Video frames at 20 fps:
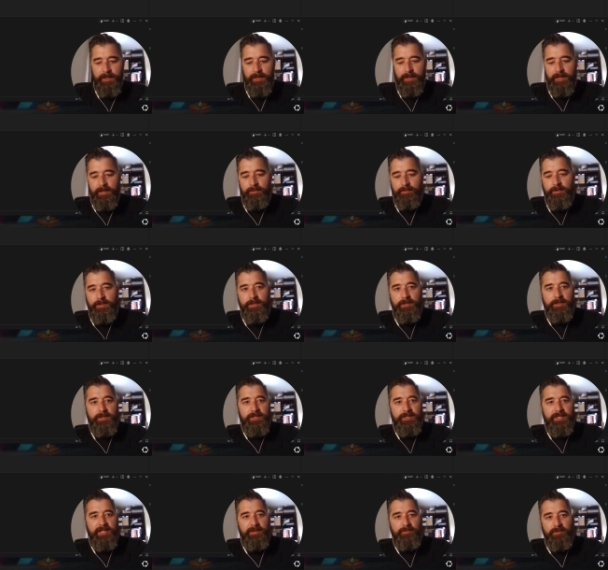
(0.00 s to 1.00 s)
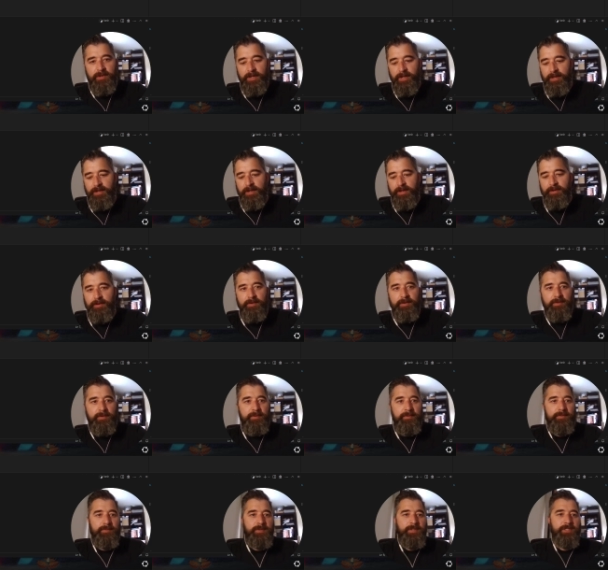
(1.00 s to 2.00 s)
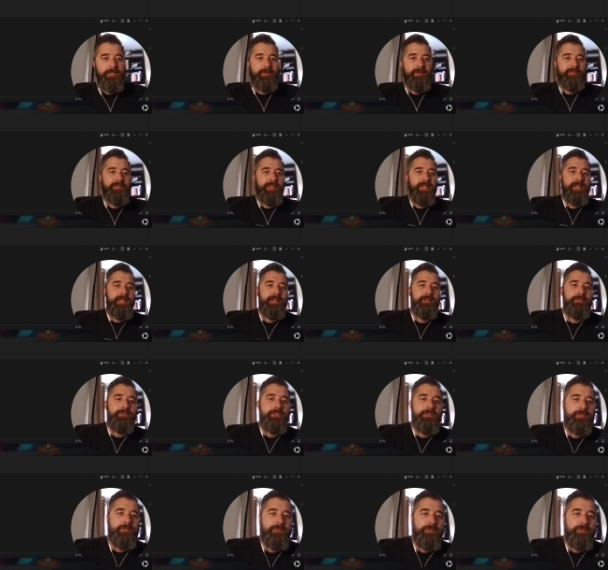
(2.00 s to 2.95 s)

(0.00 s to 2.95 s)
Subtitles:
and we'll do it the same way that we do everything else.